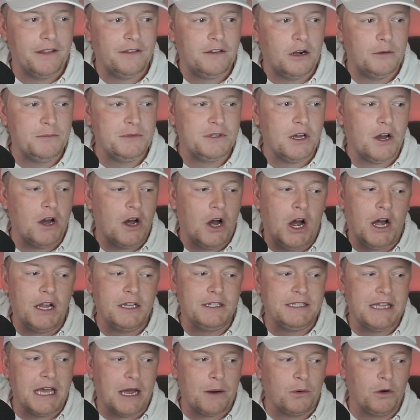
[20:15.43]
In terms of the
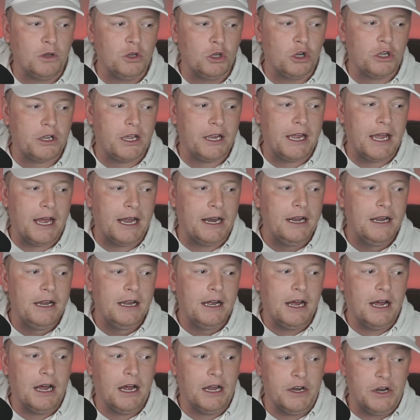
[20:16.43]
odds that we're looking at,
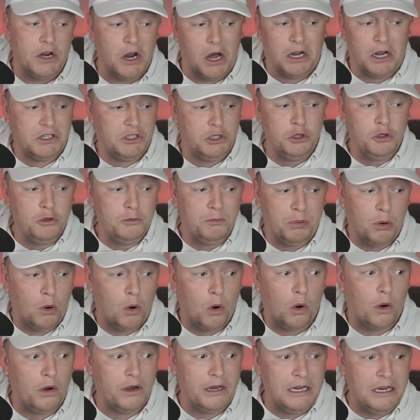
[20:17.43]
not too
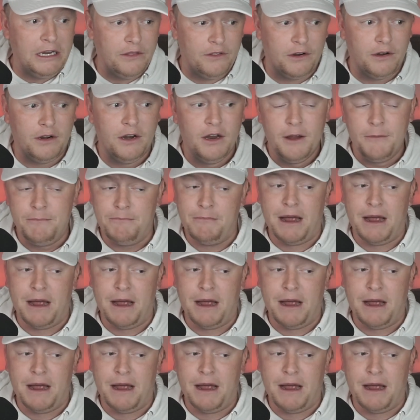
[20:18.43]
poor either.